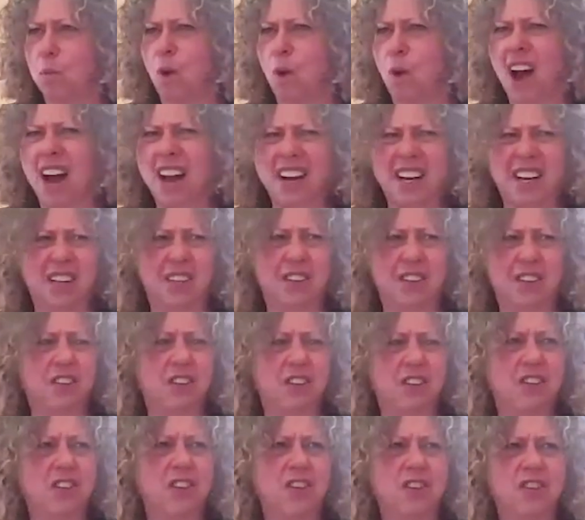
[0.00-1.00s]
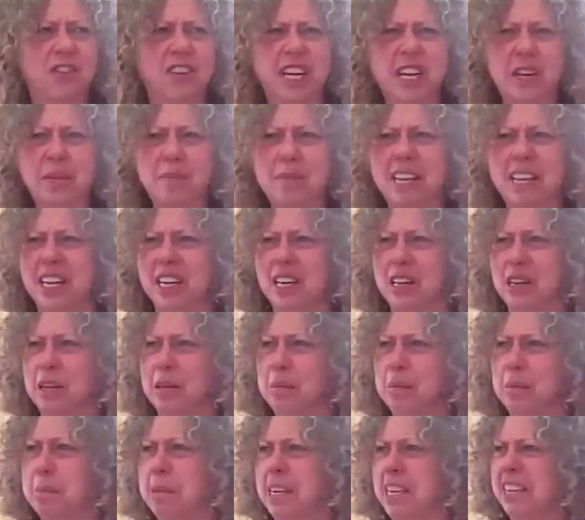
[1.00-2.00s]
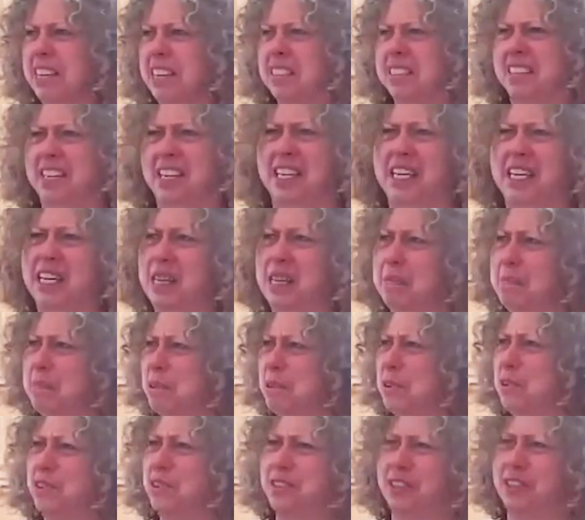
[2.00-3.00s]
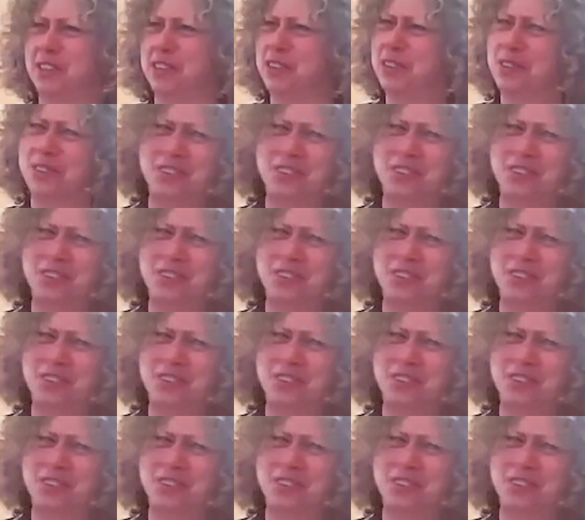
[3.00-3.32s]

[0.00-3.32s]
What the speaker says: wild, screaming, beastly person